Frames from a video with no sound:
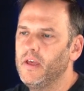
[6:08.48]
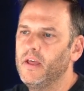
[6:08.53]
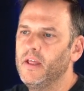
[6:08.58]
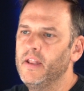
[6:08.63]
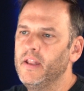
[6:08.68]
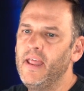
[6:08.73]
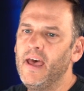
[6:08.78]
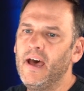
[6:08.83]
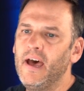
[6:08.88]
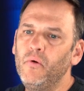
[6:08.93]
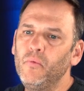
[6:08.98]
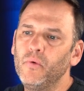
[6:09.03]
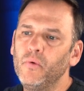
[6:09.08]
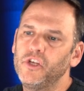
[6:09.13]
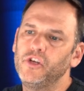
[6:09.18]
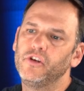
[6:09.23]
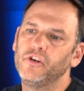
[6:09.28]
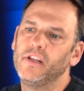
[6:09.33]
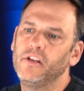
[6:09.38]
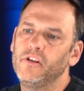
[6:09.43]
And now
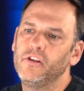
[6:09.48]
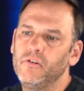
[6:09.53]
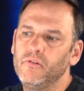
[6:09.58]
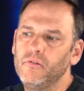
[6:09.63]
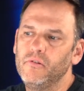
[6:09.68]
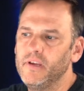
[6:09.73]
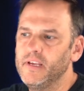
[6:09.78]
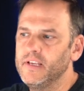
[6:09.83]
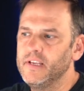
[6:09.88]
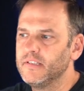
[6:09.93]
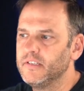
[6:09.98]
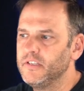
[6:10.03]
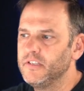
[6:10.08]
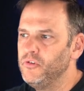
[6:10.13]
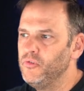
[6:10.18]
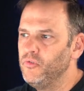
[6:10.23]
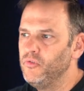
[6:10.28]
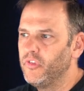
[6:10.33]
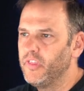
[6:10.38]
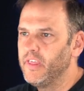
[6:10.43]
what you can do is
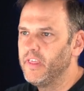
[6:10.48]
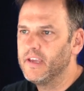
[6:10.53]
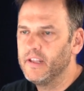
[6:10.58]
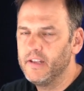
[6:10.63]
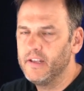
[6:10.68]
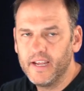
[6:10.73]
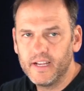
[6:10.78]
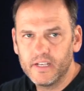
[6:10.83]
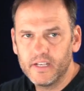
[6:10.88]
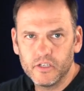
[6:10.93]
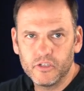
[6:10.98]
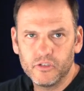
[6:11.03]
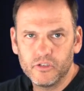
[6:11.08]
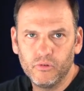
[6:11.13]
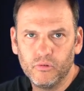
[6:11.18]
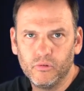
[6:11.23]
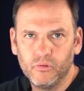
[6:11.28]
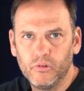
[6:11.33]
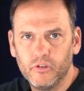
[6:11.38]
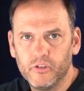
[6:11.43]
use the connector
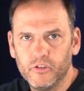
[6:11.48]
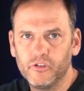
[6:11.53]
tool